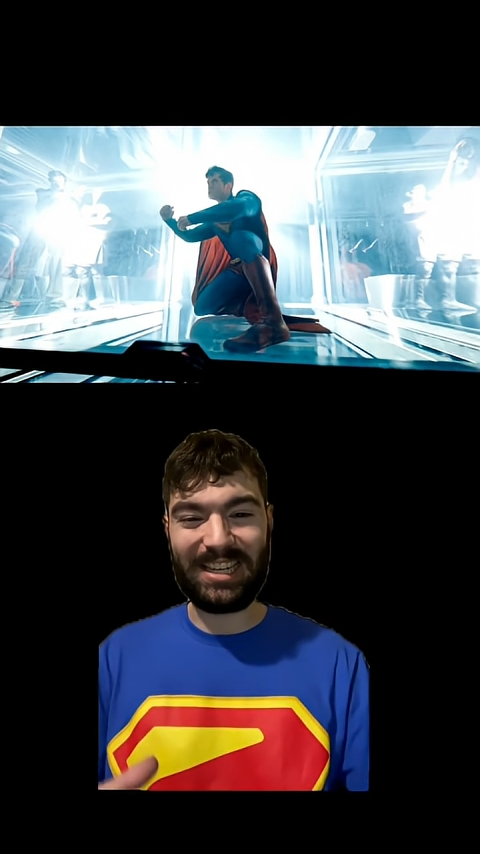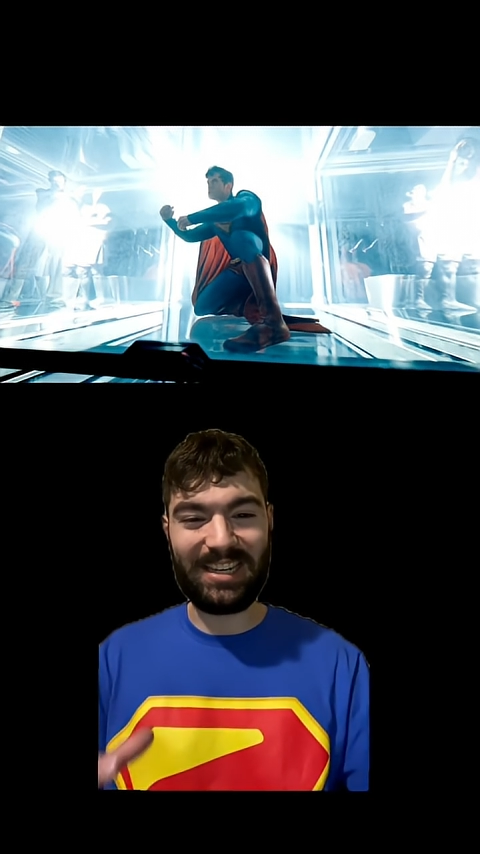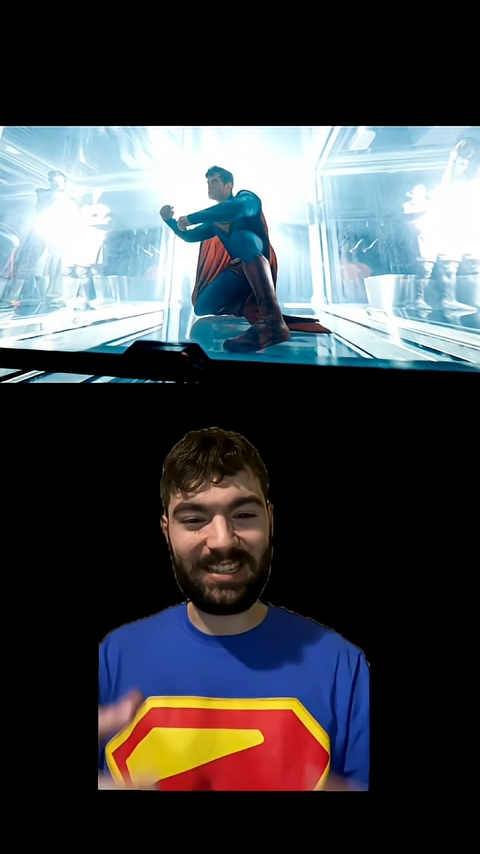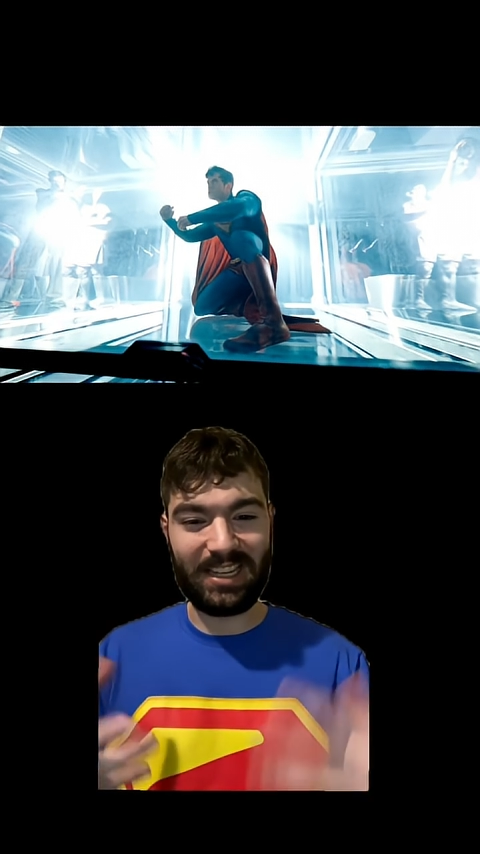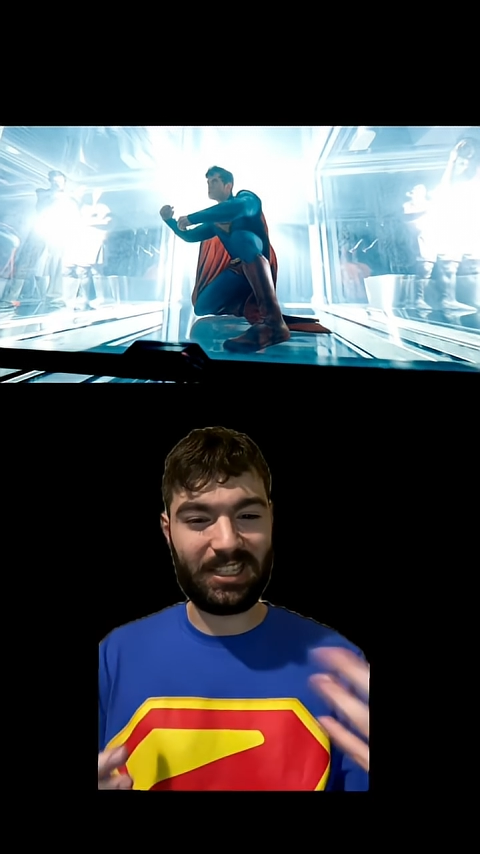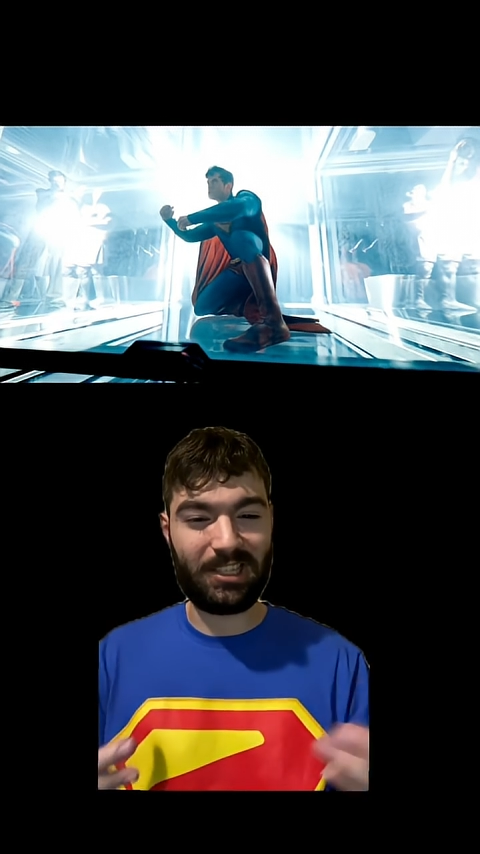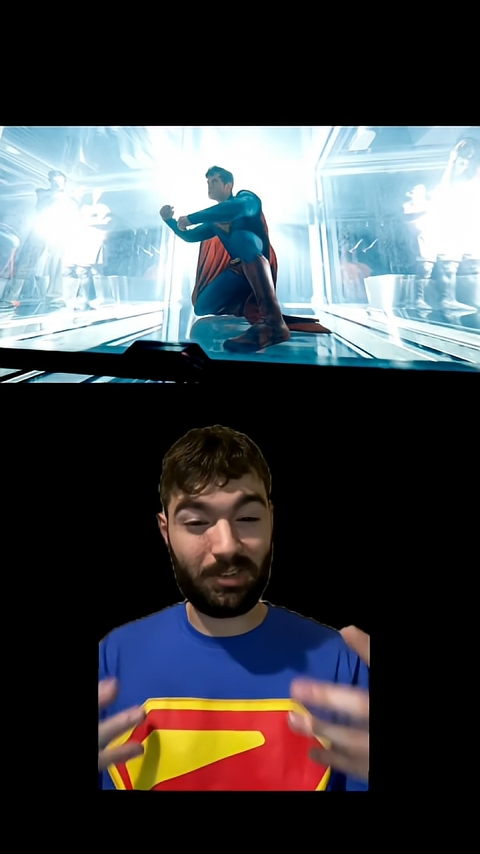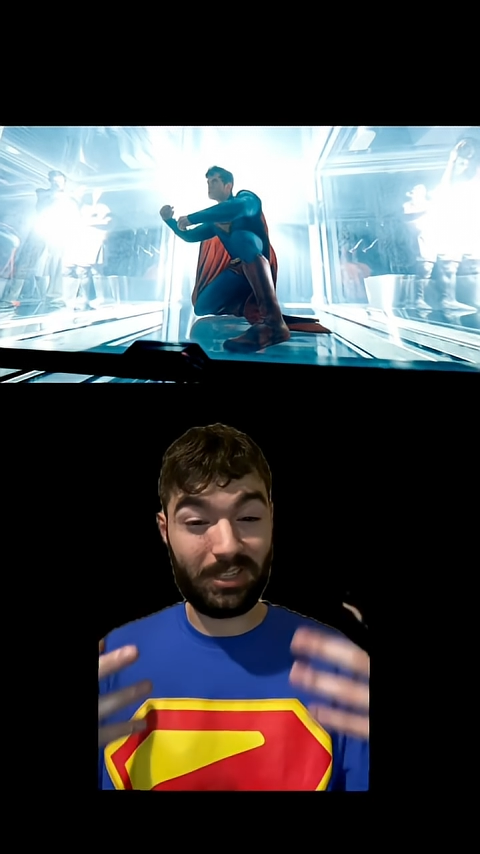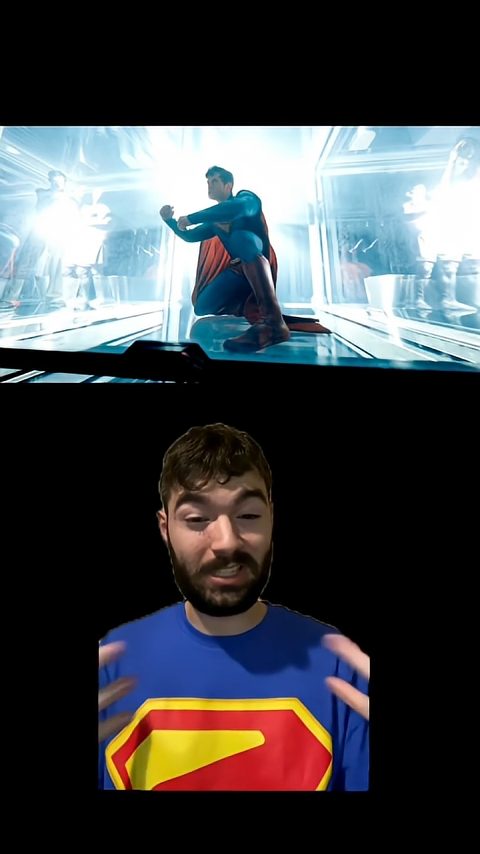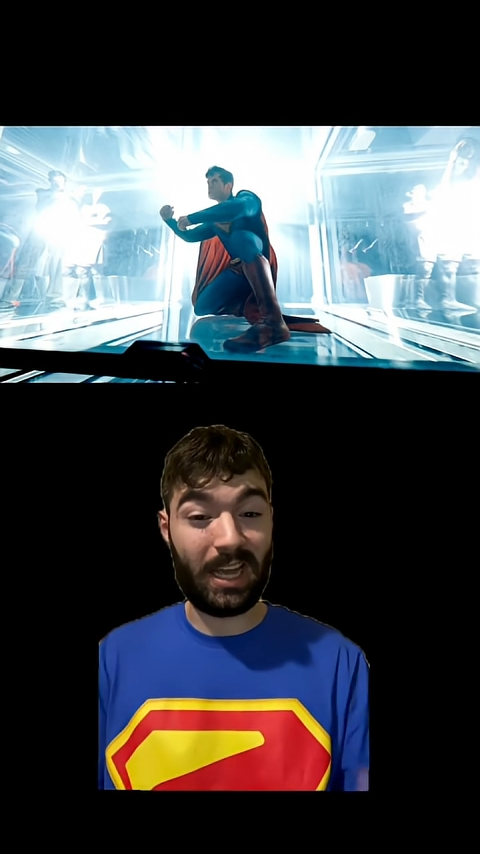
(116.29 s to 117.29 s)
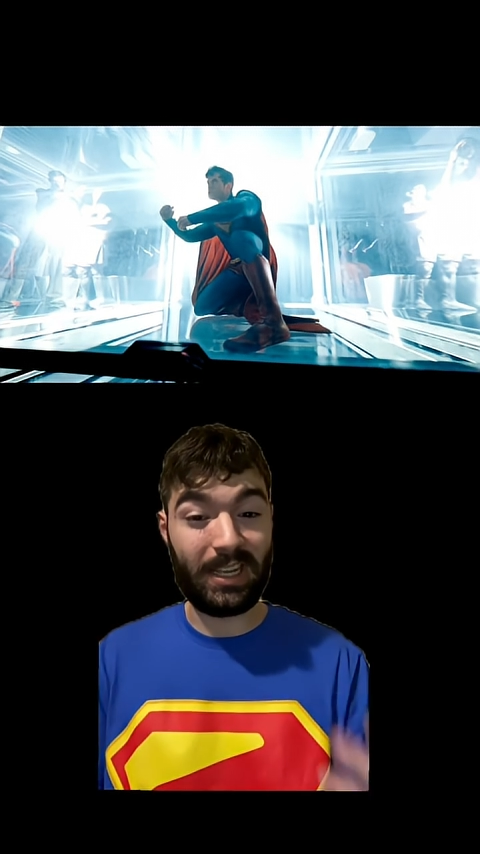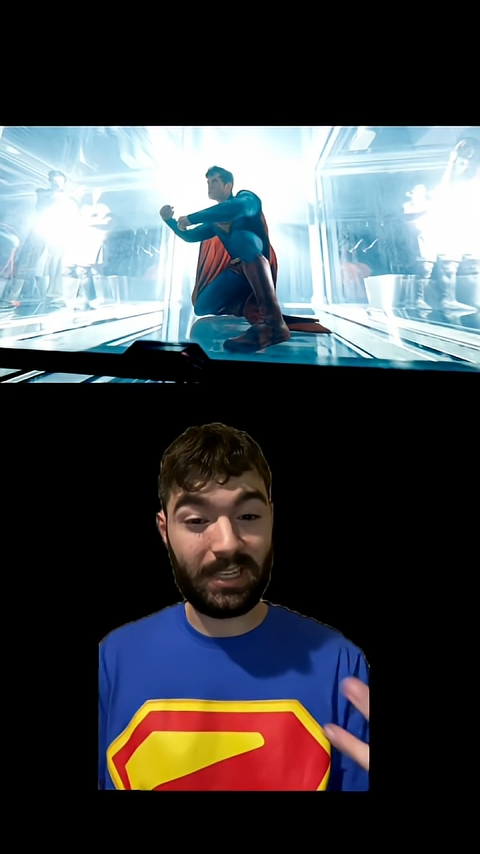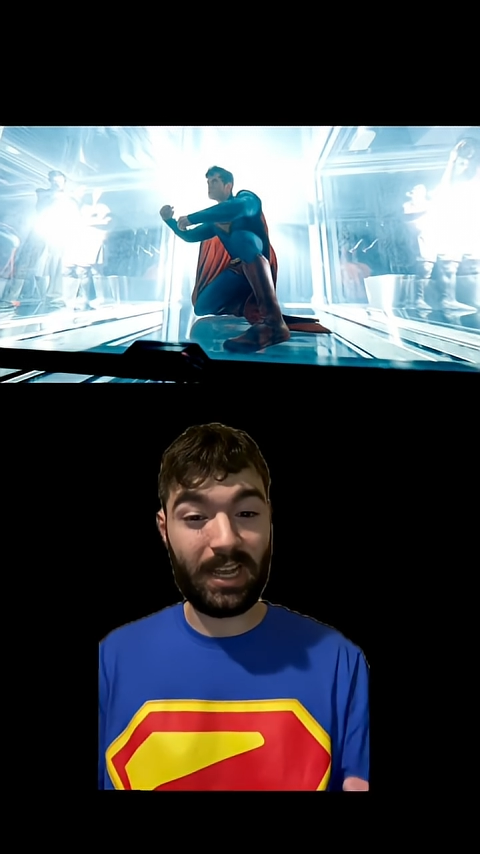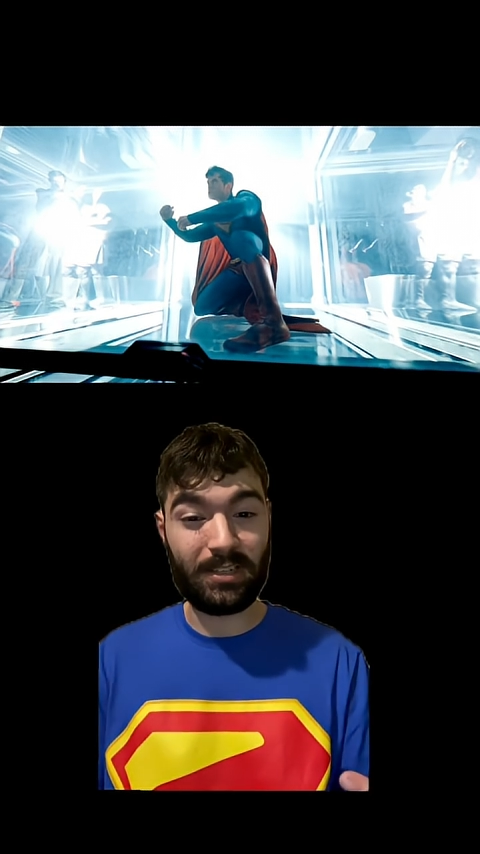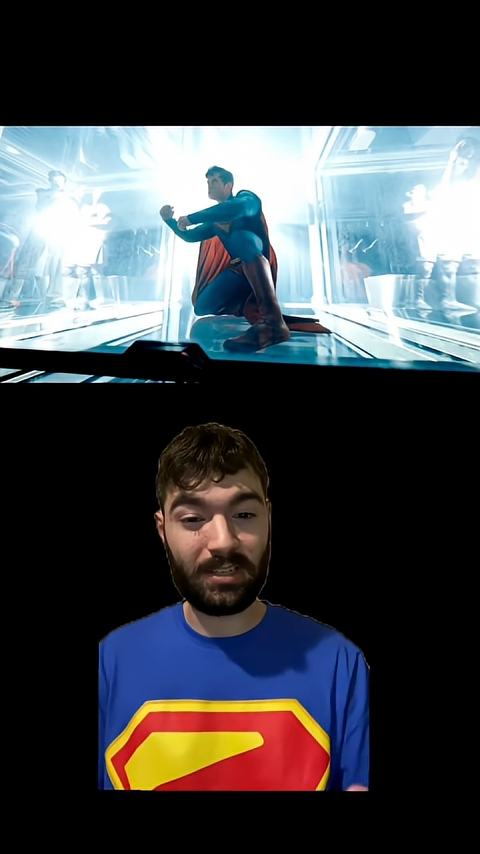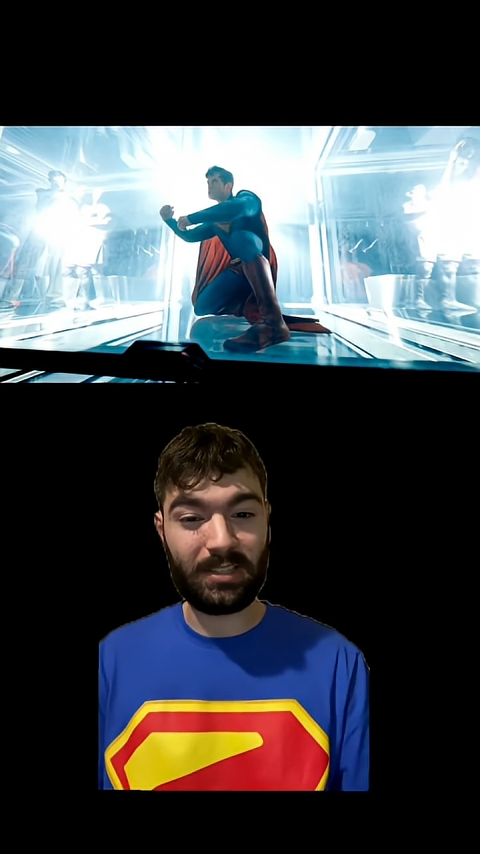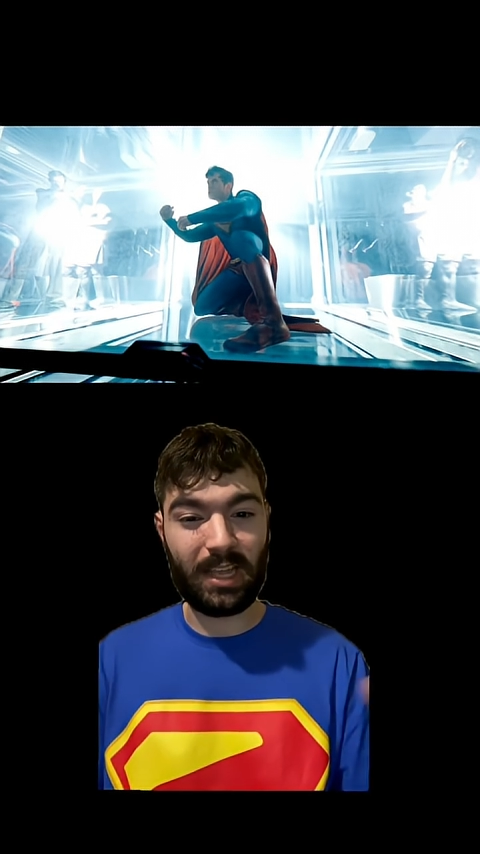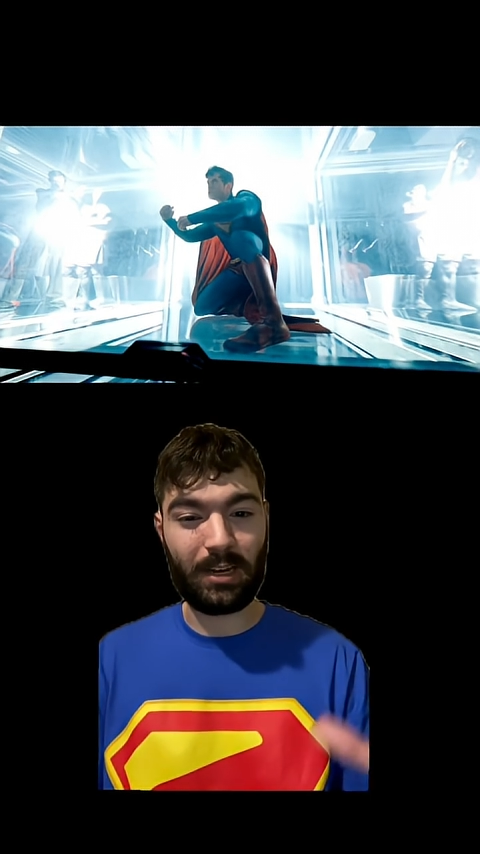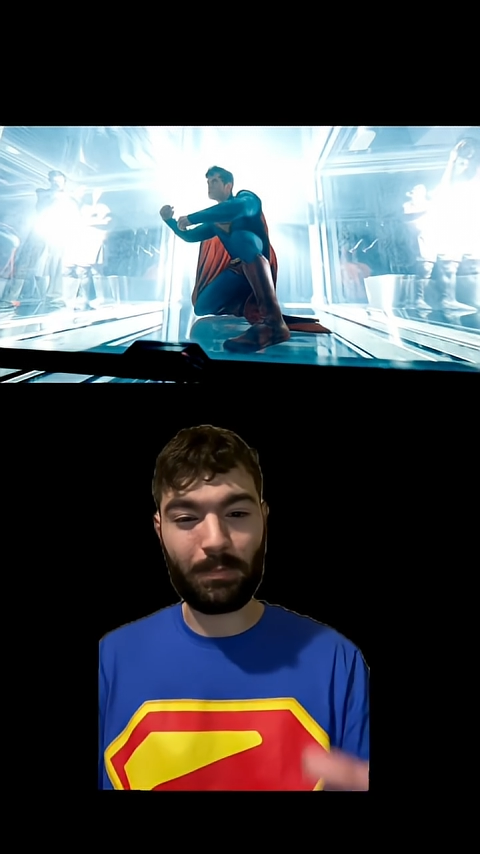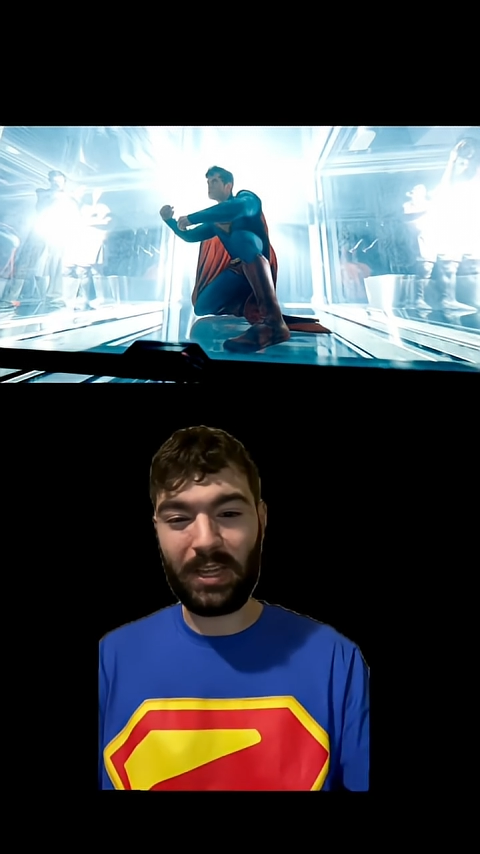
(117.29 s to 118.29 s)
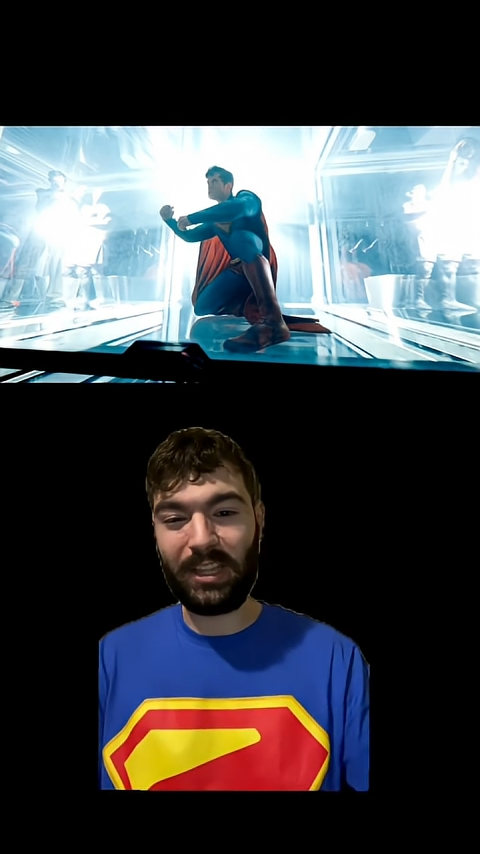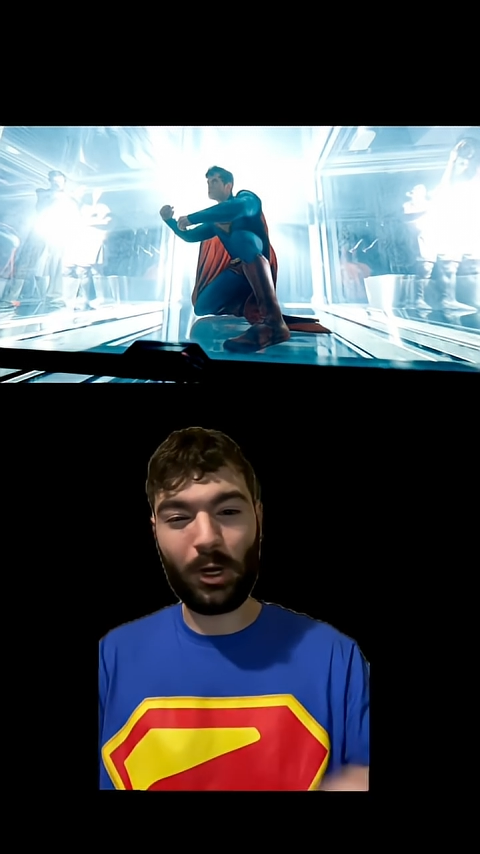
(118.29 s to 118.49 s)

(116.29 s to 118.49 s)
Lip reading: unnecessary side tangents that made the